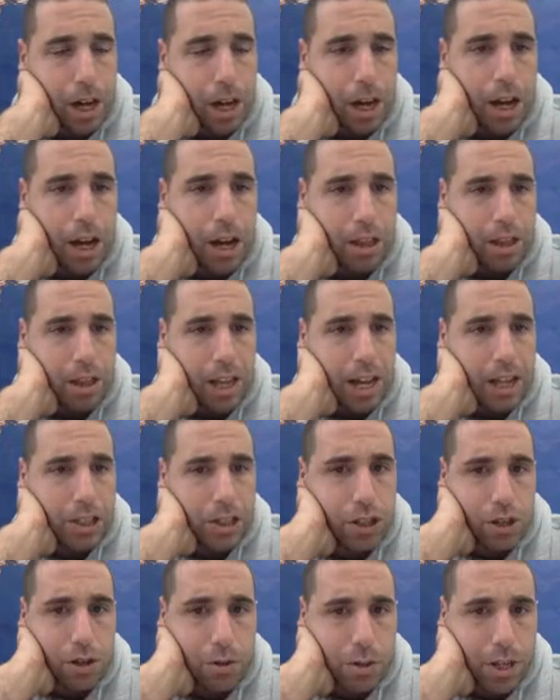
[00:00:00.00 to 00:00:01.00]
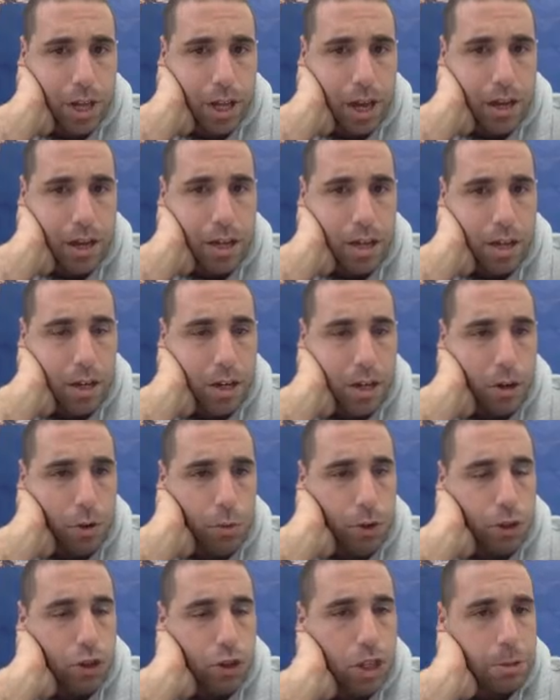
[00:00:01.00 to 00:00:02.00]
last Thursday,
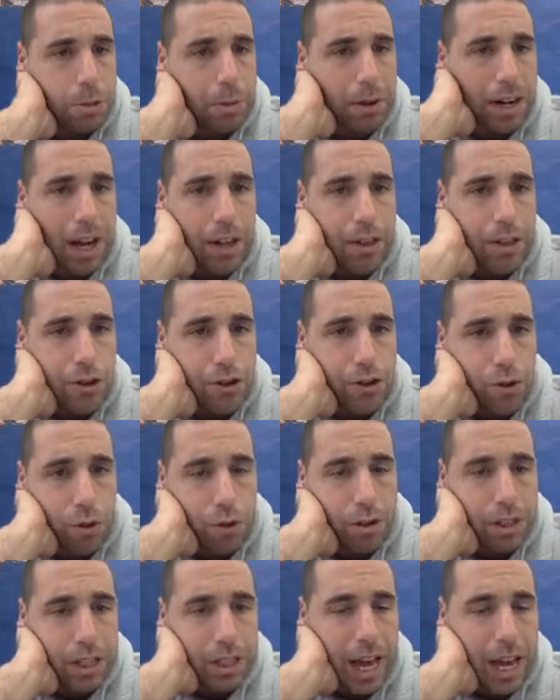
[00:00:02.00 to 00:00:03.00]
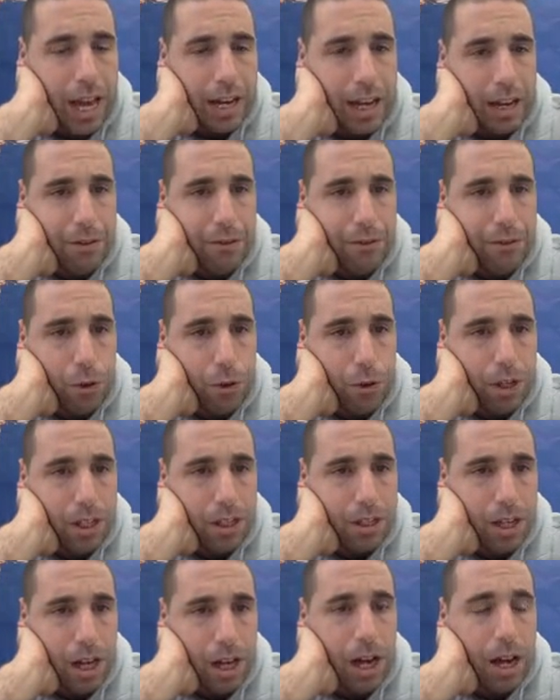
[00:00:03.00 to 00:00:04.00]
we talked about how the North had a
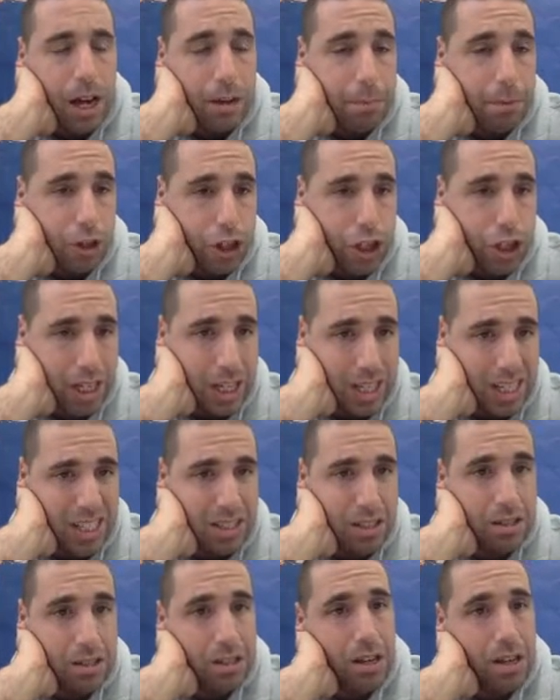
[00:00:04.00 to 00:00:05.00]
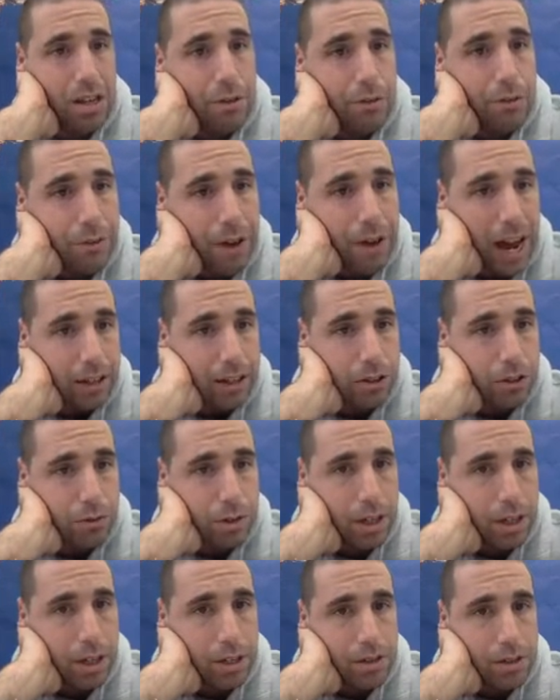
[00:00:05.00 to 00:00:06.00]
focus on machines,
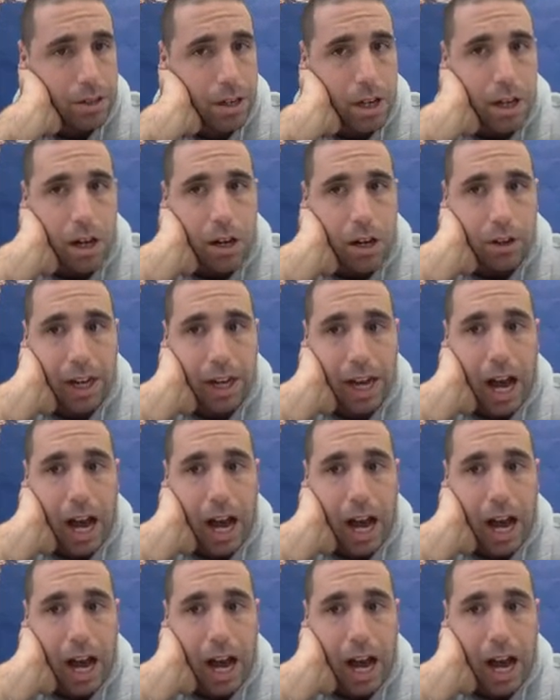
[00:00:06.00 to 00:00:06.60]
factories, okay,